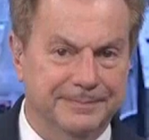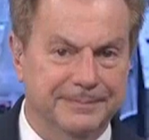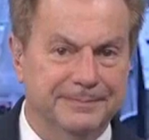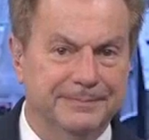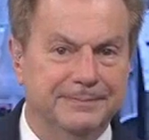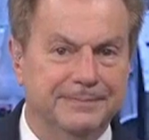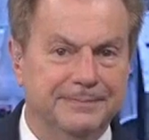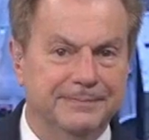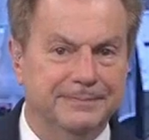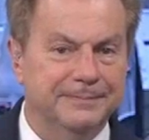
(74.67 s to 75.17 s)

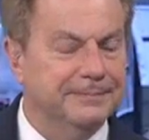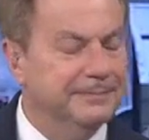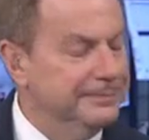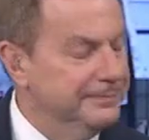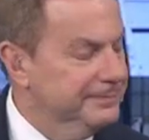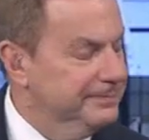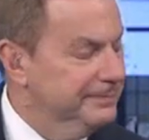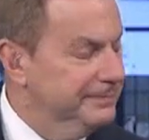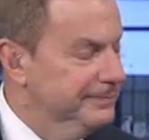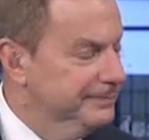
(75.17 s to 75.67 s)

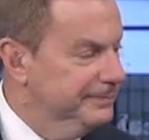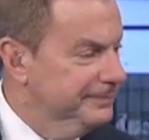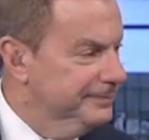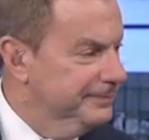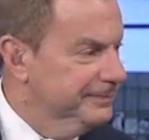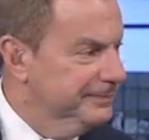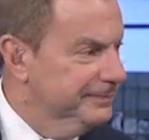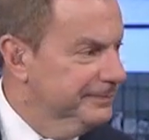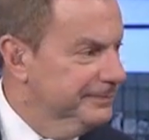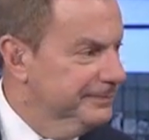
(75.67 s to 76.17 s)

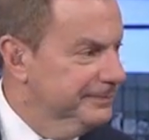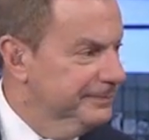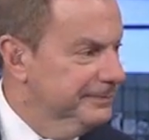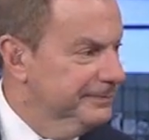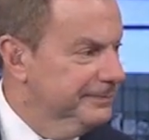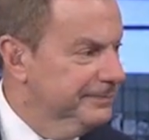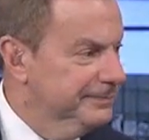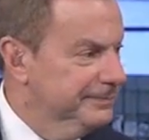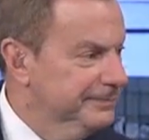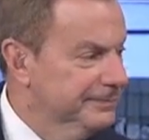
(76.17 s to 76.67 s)

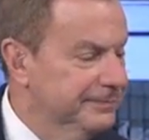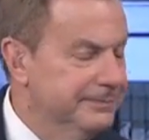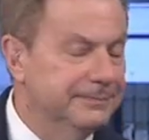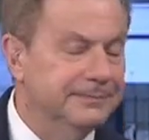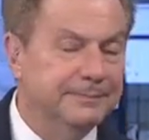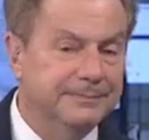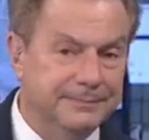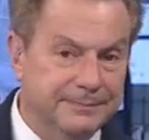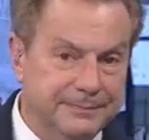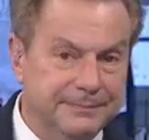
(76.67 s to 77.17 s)

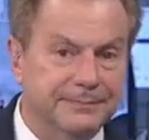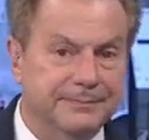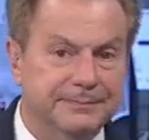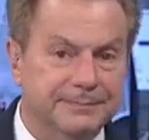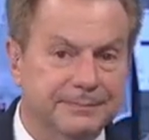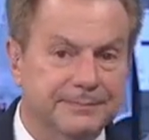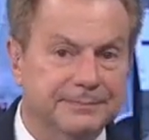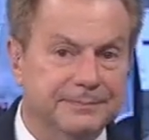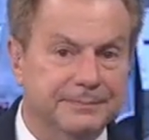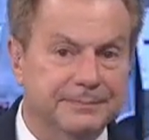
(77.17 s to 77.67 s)

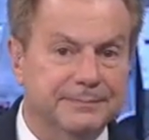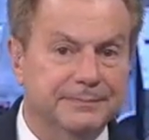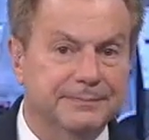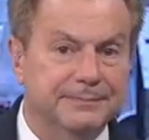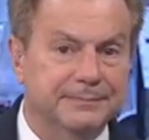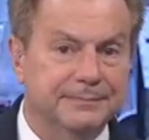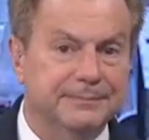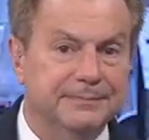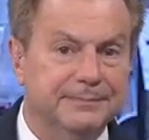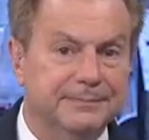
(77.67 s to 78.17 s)

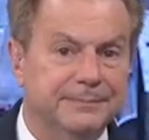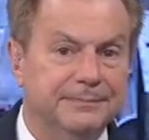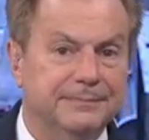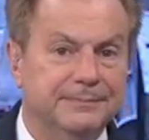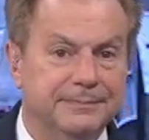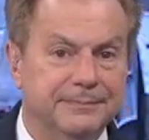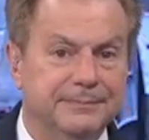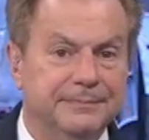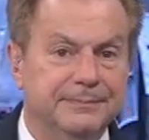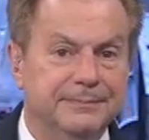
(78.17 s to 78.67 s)

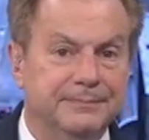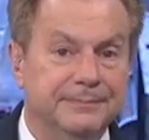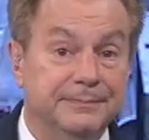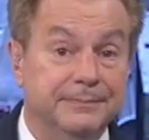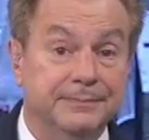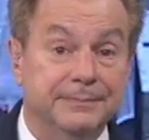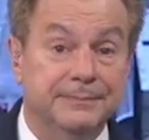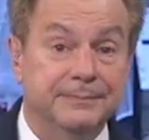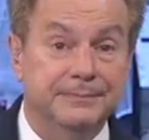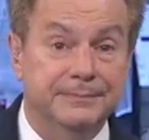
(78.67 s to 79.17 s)

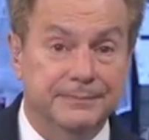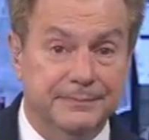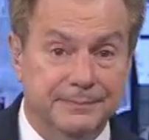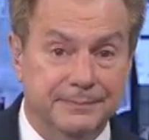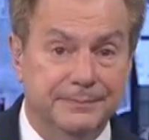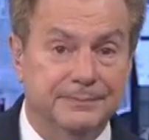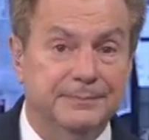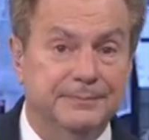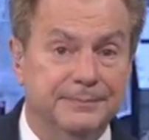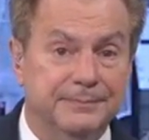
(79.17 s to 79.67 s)

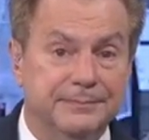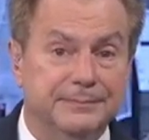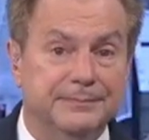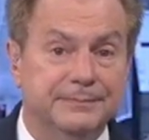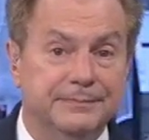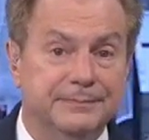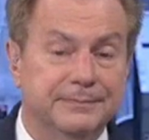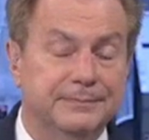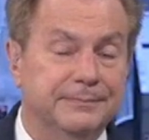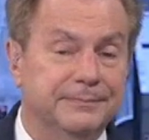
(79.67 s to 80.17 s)

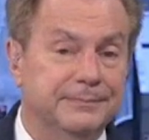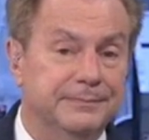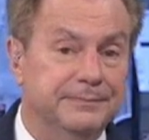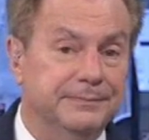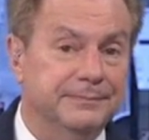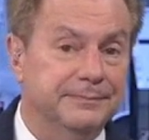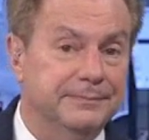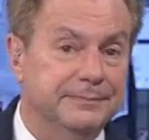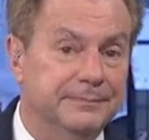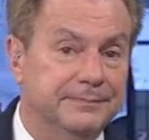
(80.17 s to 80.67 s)

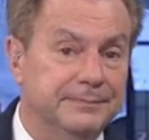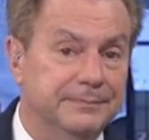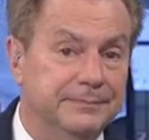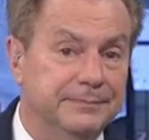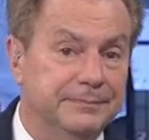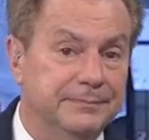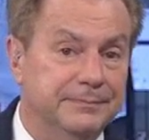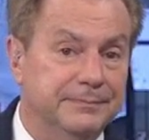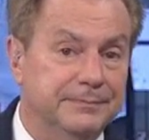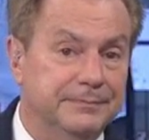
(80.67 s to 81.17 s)

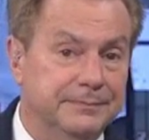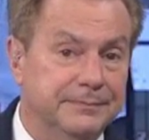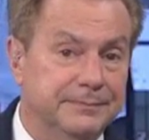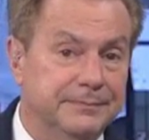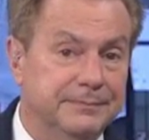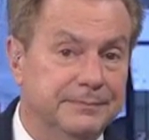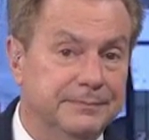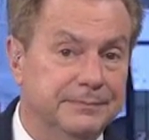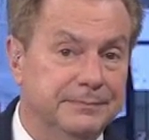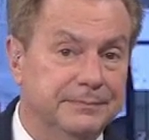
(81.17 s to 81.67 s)

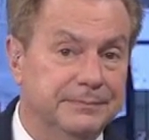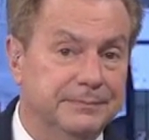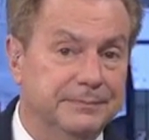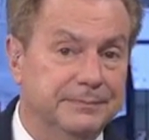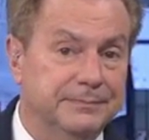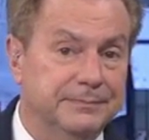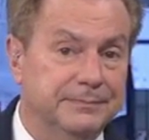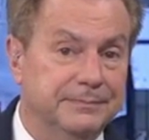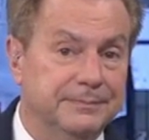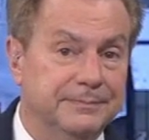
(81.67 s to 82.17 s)

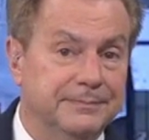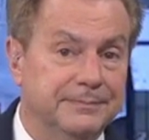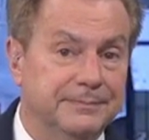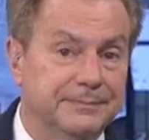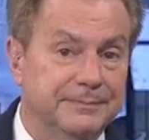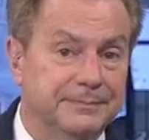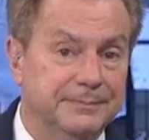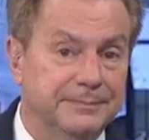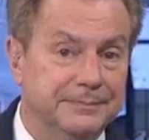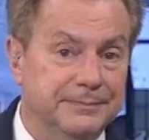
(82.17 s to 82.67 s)
This person isn't speaking.